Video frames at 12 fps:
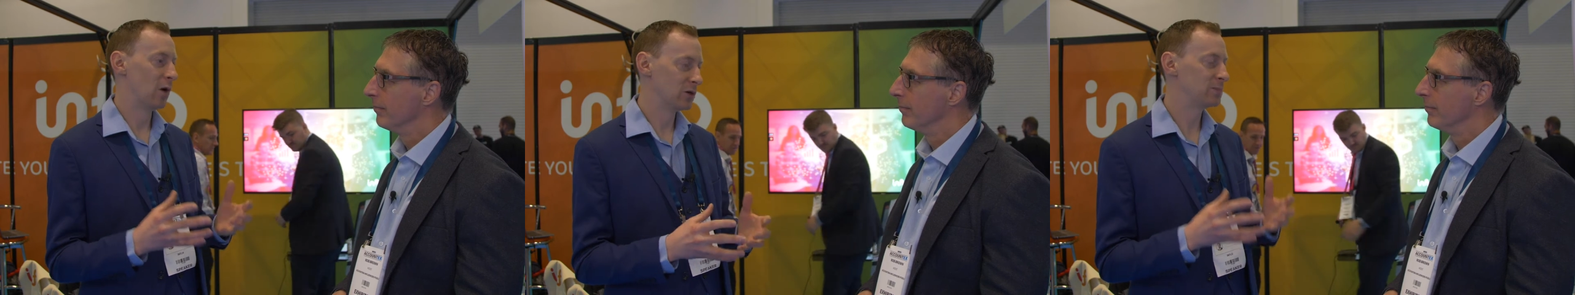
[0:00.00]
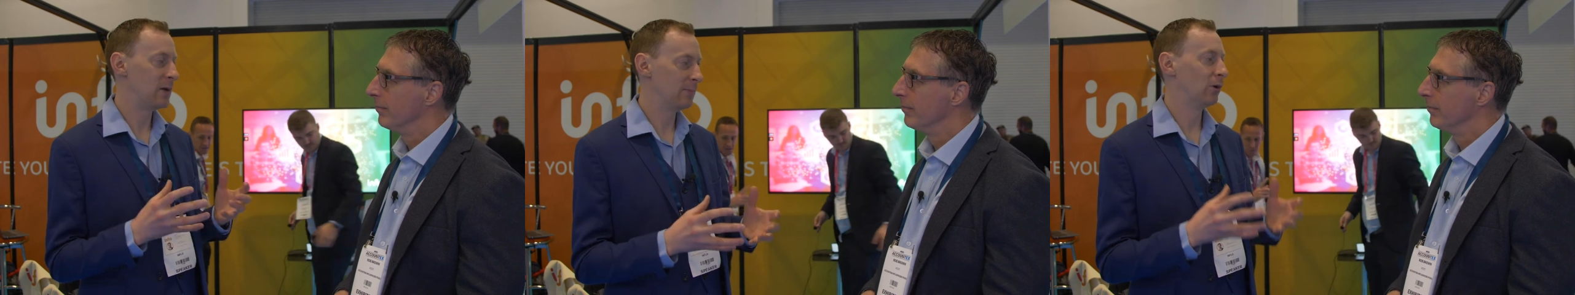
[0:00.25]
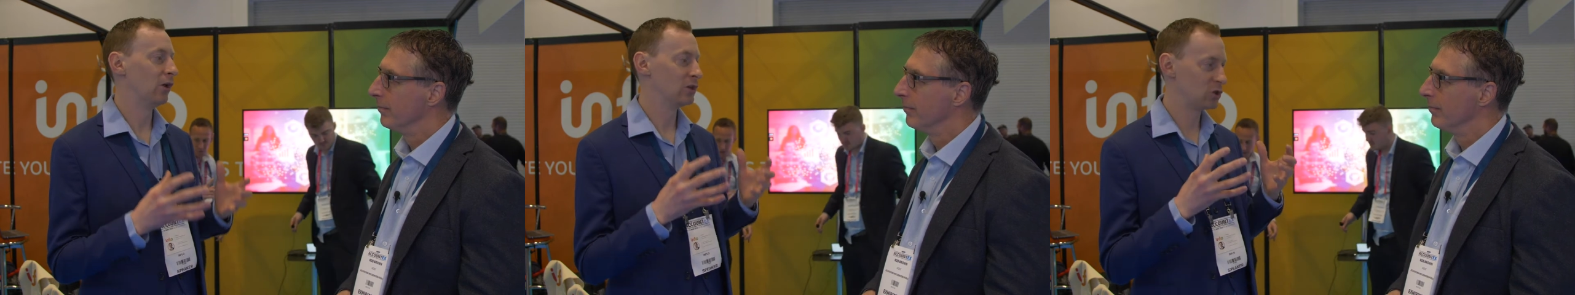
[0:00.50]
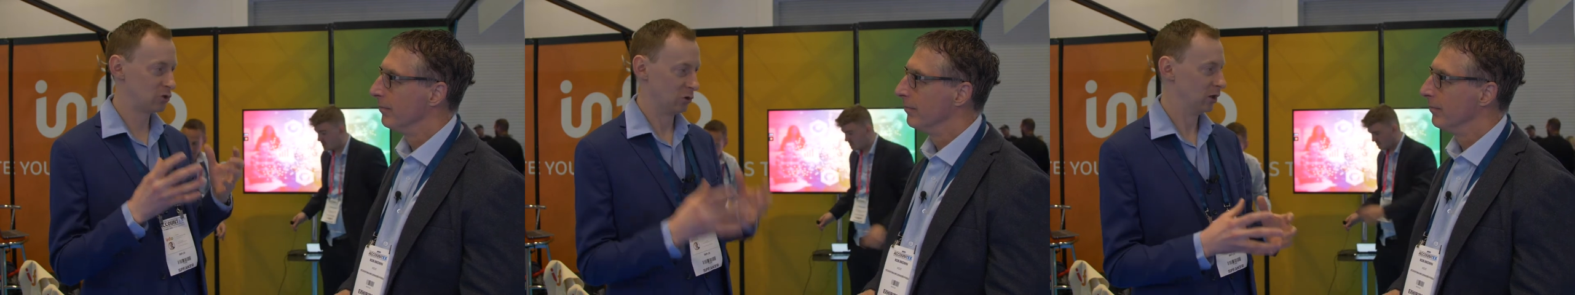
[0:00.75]
Speaker 1: most people are
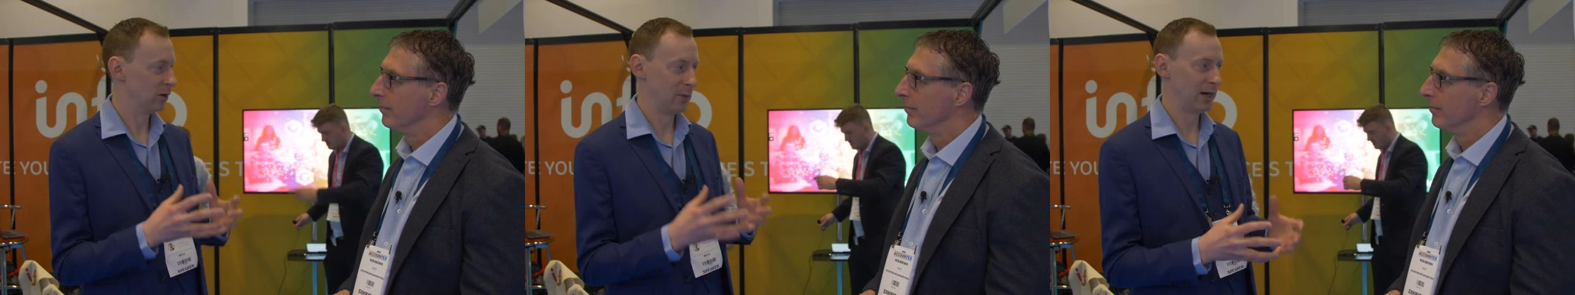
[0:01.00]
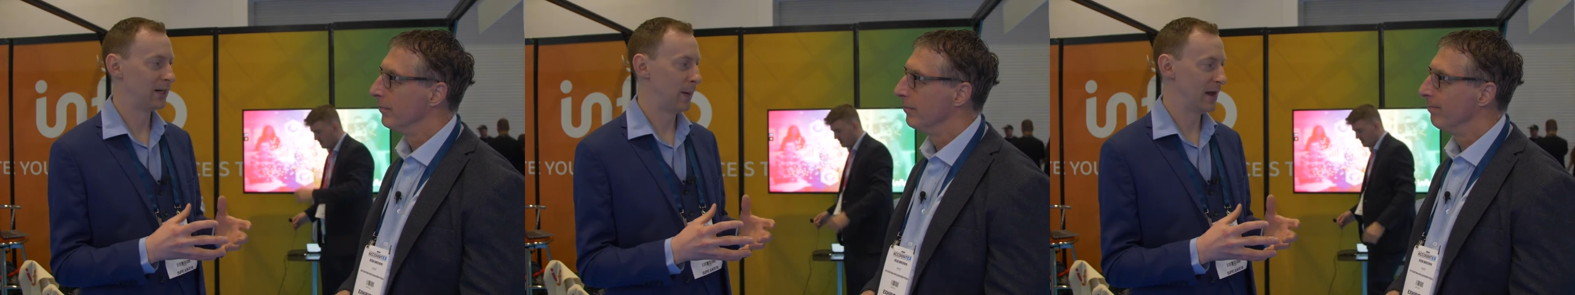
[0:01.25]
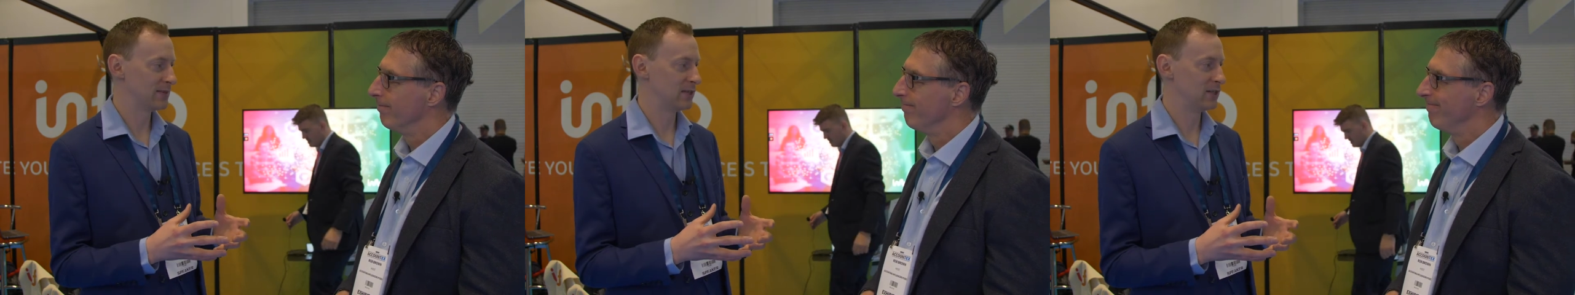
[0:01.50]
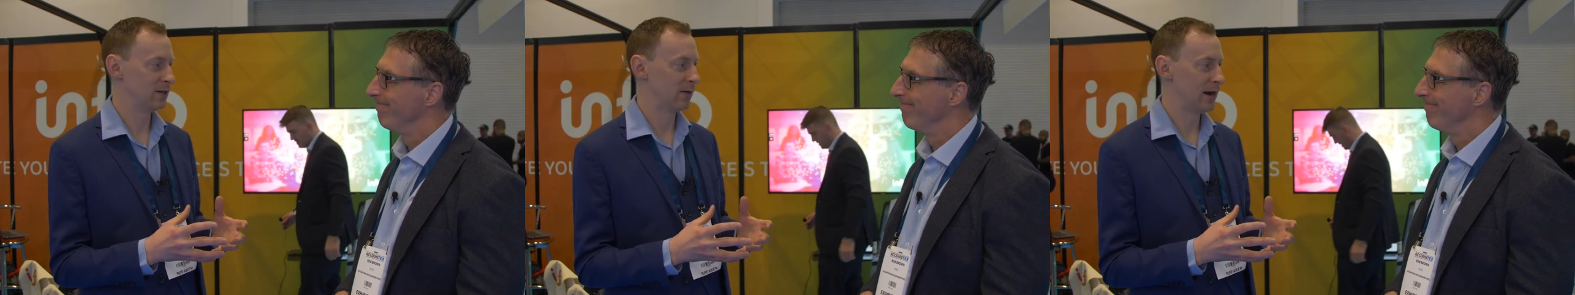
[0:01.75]
struggling with
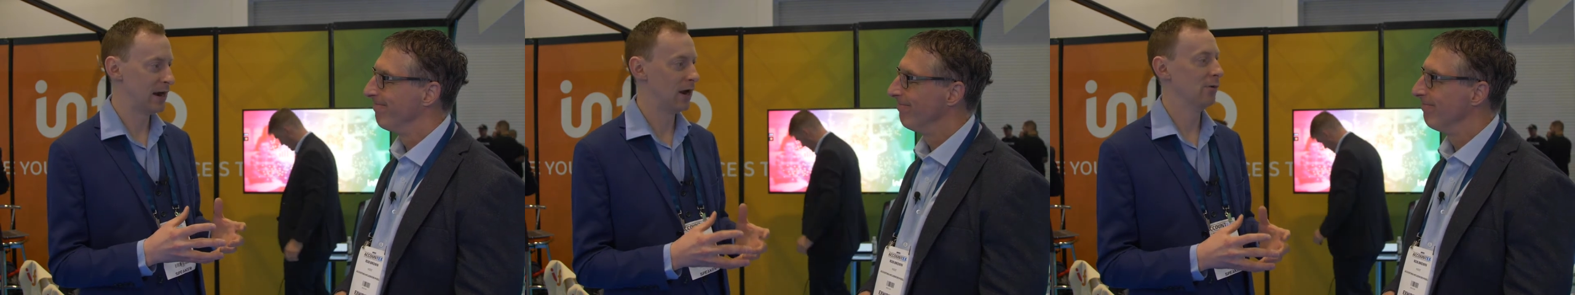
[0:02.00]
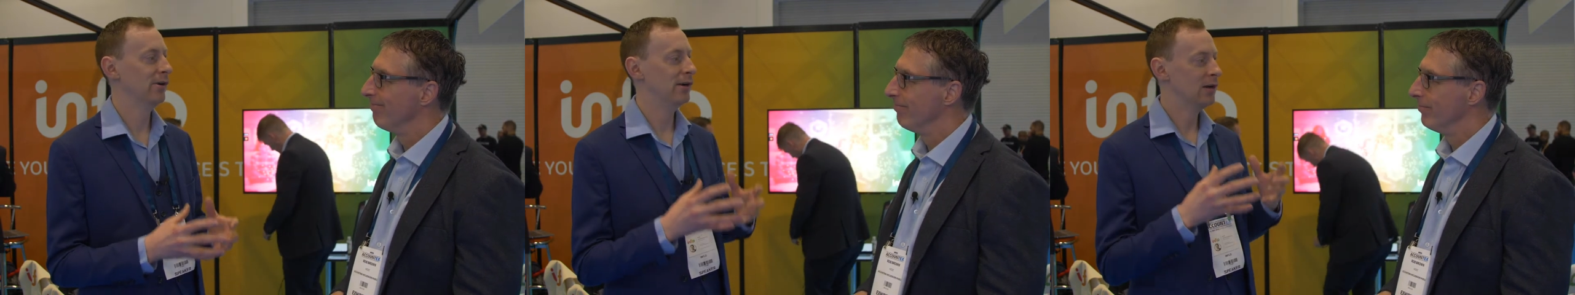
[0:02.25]
capacity right now.